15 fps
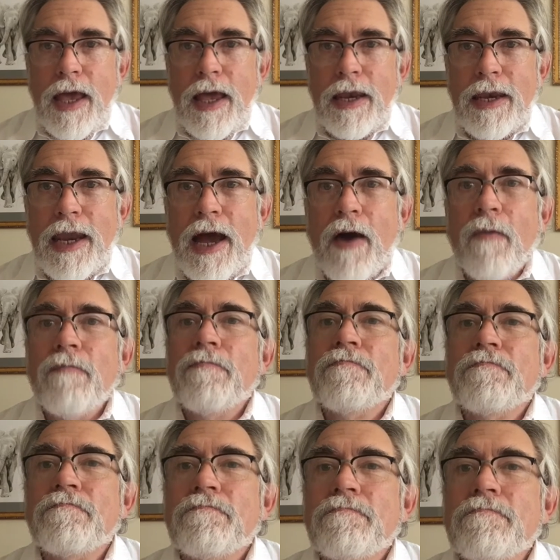Now,
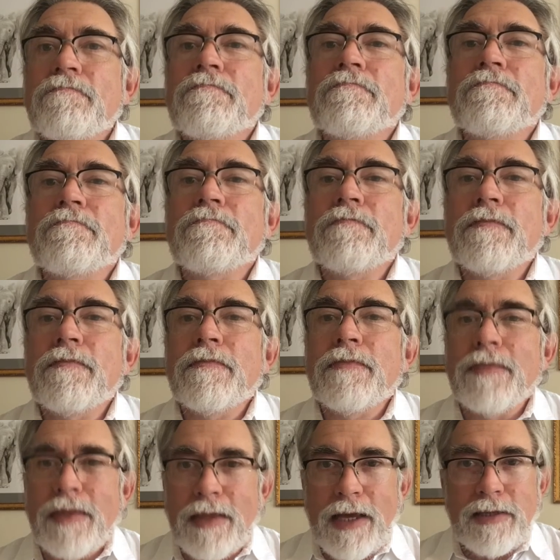
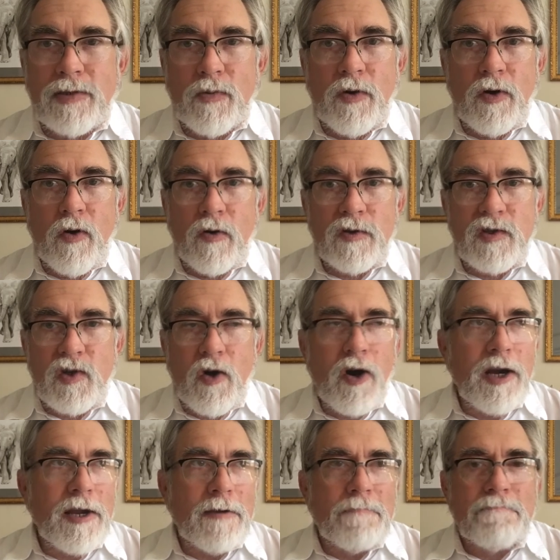that's where it all
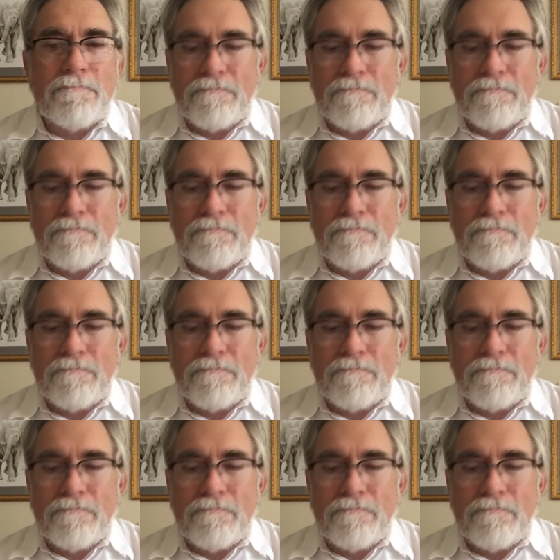started.